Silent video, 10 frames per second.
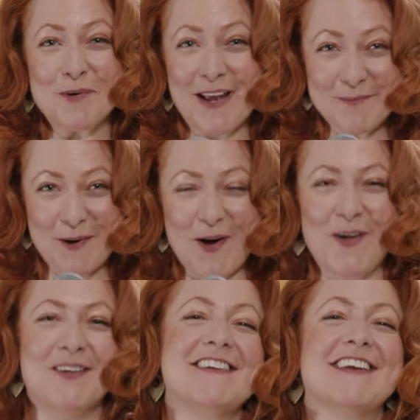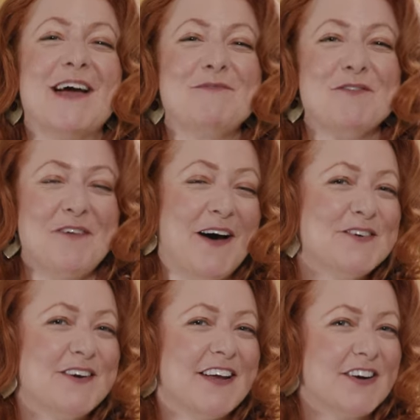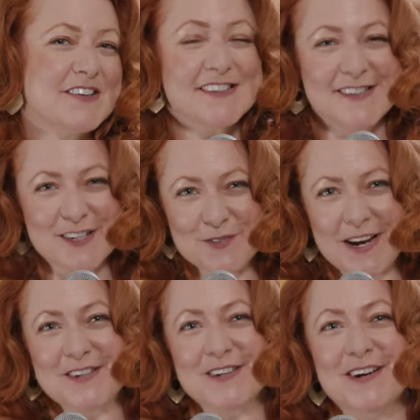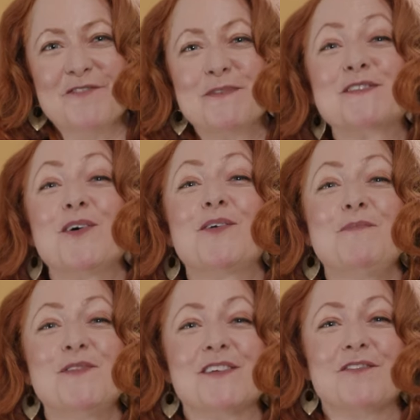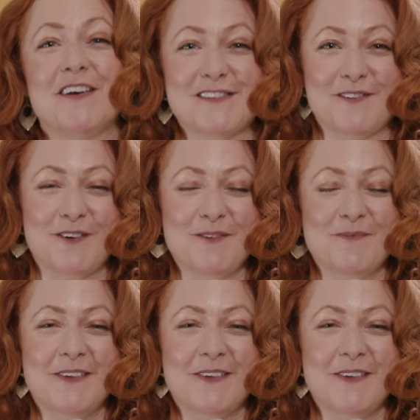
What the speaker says: I'm Miranda Mulholland, and I'm the founder and artistic director of Muskoka Music Festival.